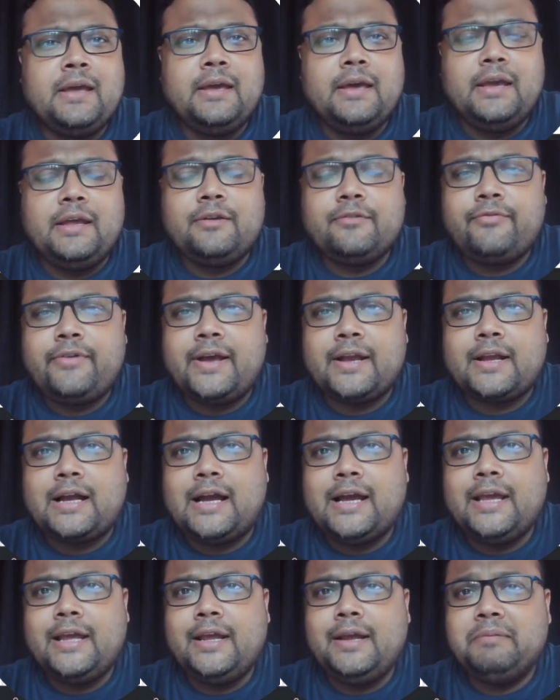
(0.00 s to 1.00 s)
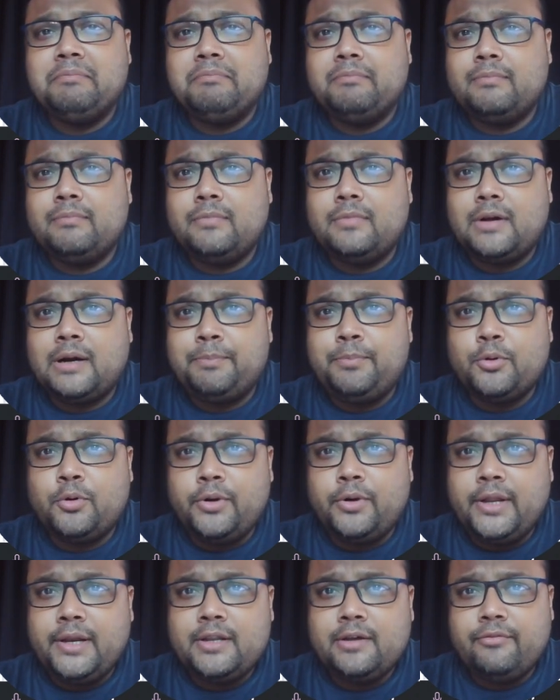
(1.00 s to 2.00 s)
In fact, I
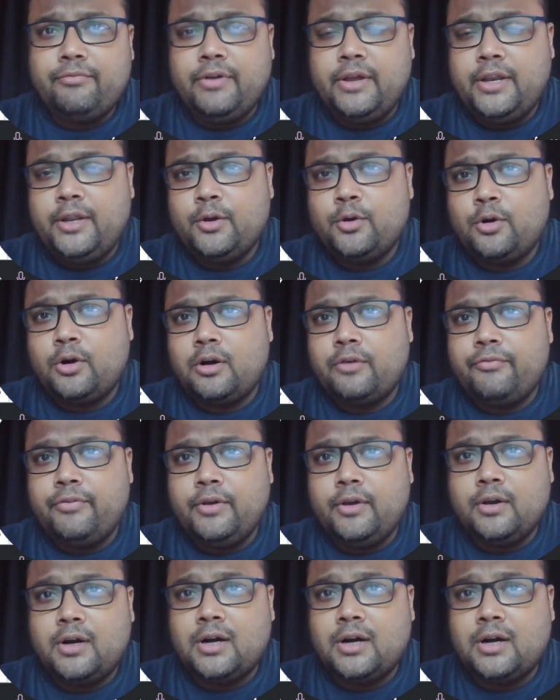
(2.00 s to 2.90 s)
uploaded the video of